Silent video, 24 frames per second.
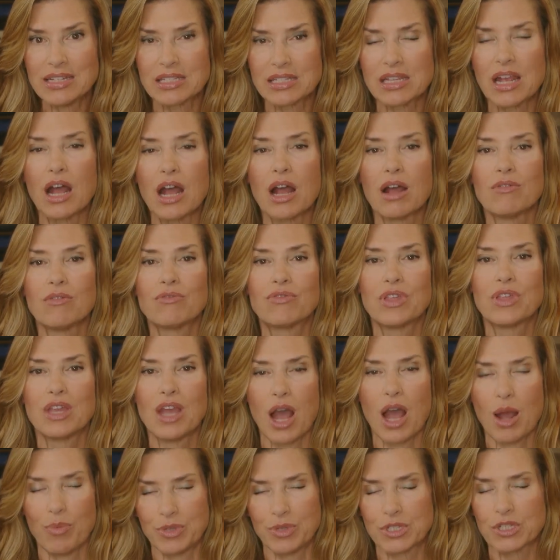of the
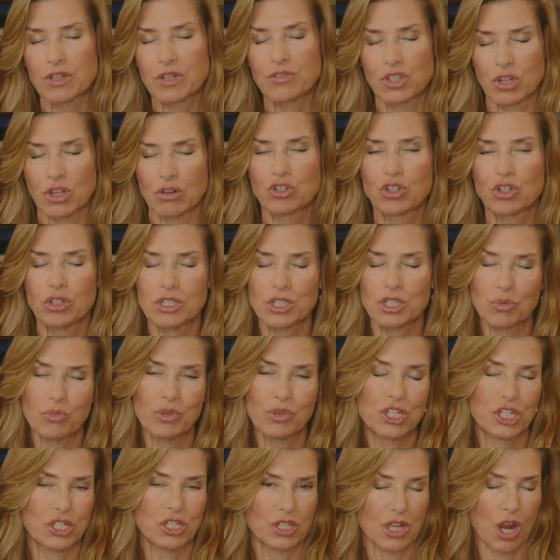opposite of socialism,
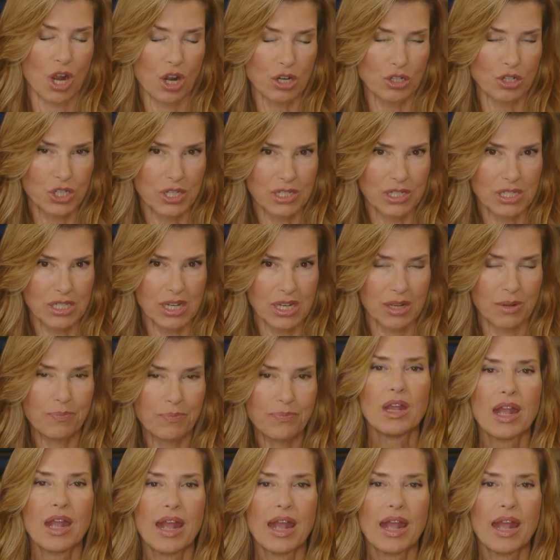which is our system.